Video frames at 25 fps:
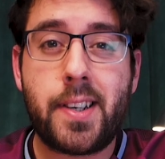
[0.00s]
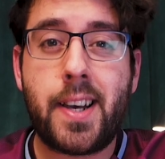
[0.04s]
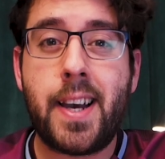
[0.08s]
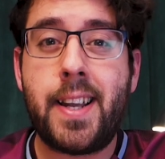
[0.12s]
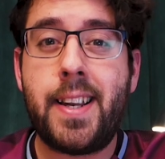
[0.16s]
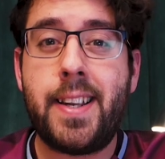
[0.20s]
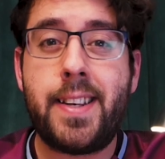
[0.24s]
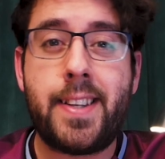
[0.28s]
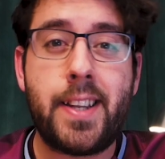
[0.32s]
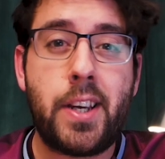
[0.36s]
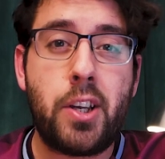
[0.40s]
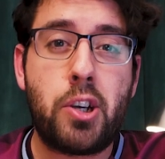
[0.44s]

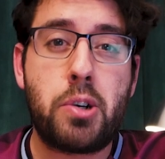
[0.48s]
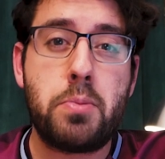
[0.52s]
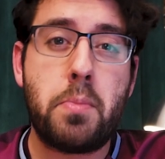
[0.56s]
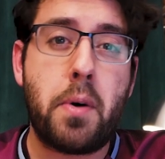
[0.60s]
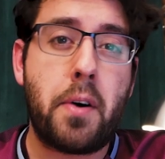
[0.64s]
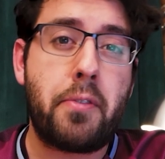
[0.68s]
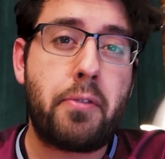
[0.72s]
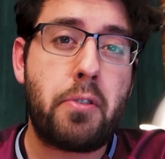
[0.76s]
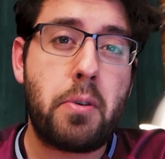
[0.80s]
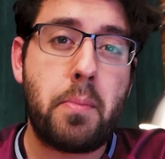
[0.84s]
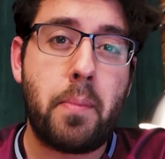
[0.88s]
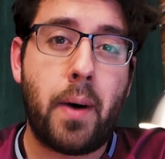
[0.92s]
again it didn't come
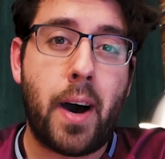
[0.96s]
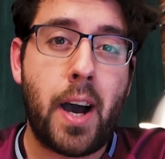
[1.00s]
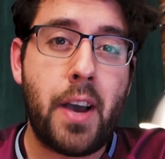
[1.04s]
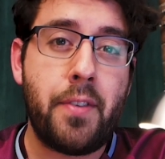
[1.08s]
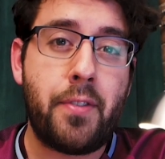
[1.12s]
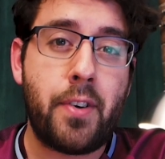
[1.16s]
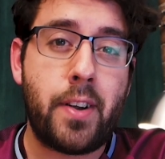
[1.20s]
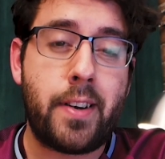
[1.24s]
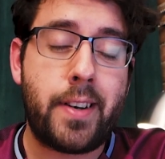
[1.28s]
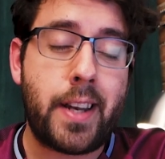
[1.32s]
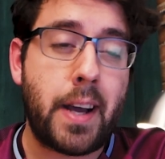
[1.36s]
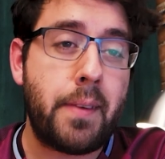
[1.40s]
off for him
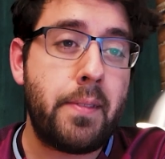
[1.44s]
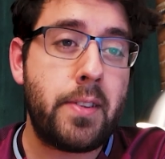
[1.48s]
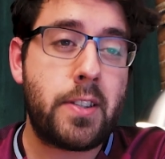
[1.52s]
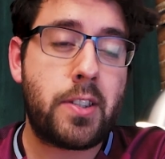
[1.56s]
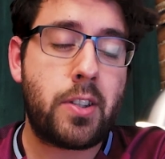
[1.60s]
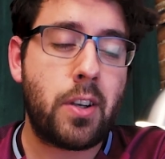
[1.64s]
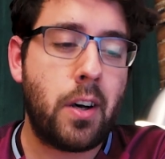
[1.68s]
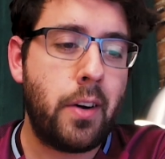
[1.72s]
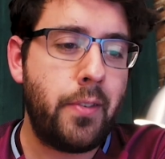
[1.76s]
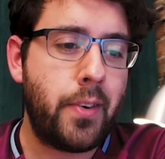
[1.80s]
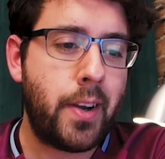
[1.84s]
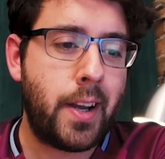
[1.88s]
either. David
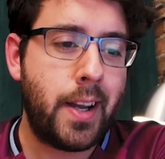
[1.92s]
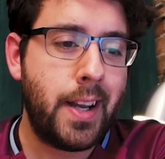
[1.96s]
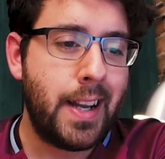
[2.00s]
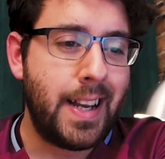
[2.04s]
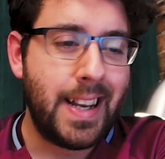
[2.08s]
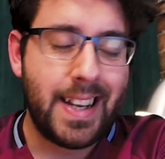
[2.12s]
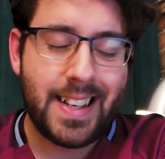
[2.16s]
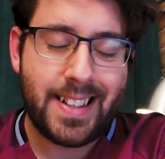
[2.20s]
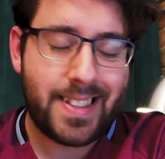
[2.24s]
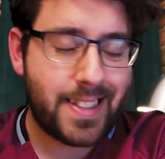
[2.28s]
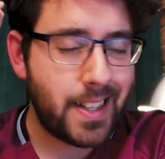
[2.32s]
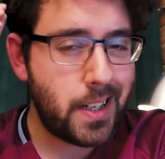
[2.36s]
Silva
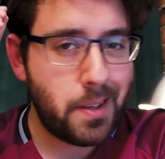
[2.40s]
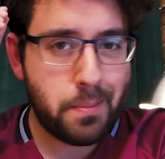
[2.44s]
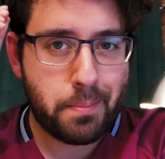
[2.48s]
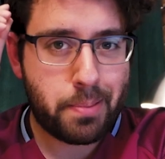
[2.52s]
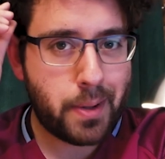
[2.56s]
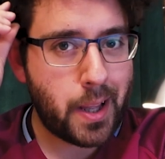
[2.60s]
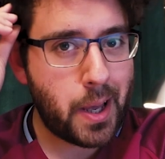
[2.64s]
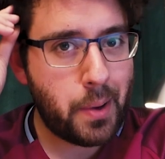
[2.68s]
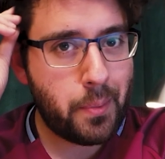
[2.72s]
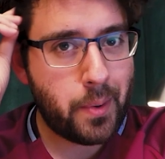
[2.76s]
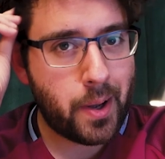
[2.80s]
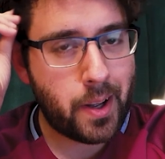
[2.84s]
didn't
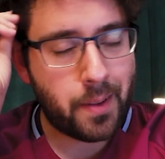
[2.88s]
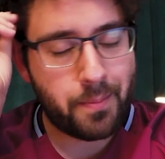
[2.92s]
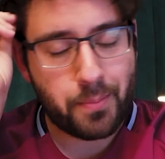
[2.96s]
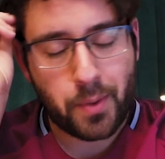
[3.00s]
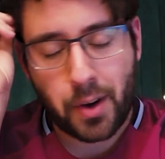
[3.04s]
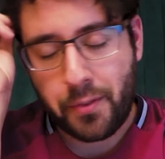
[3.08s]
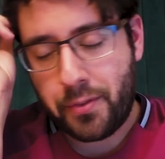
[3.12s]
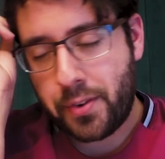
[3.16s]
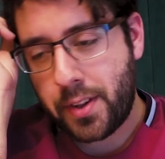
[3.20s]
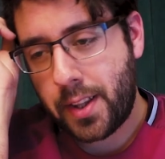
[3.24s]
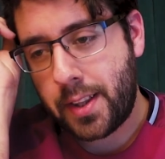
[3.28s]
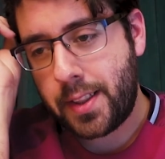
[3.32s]
play well
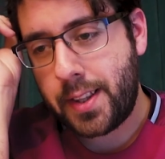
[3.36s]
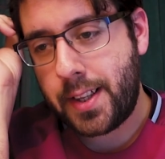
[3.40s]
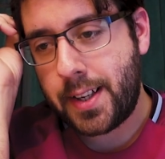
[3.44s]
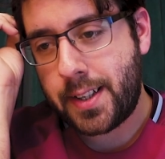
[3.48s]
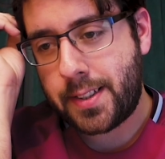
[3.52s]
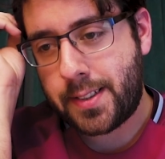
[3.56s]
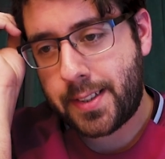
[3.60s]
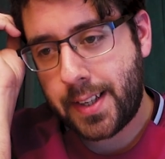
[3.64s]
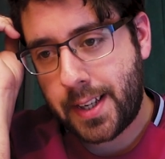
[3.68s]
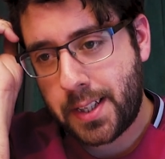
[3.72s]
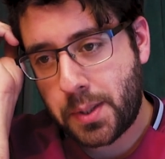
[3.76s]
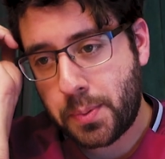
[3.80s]
other than the
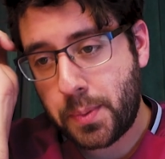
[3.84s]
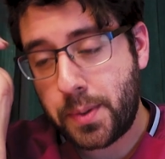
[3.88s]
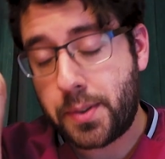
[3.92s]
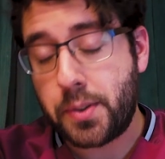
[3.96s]
assist,